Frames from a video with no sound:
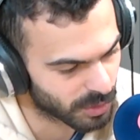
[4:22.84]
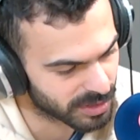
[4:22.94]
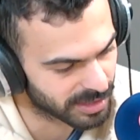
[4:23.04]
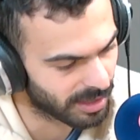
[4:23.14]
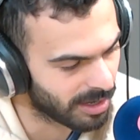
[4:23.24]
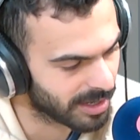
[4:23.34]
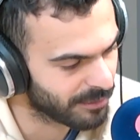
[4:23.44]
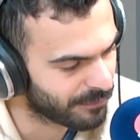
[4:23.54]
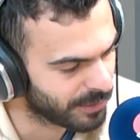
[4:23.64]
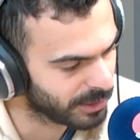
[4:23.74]
words long
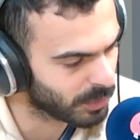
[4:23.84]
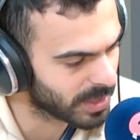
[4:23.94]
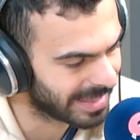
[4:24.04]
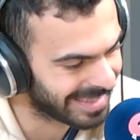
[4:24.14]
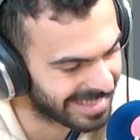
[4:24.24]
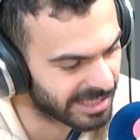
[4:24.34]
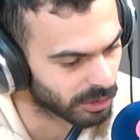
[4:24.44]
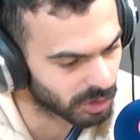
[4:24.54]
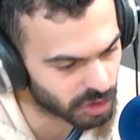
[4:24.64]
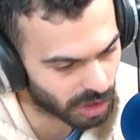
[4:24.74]
and filled yeah. with
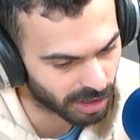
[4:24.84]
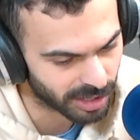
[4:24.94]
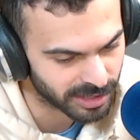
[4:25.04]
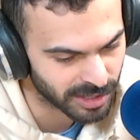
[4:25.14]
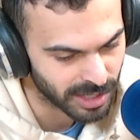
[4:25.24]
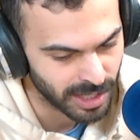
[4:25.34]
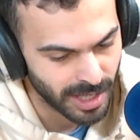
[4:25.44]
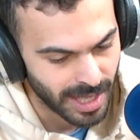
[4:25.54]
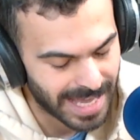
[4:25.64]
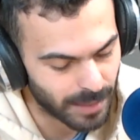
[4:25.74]
legal jargon.
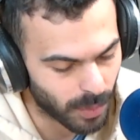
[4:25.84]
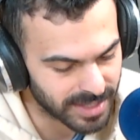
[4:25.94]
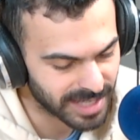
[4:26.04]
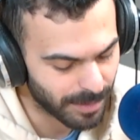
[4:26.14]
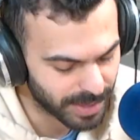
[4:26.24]
And WhatsApp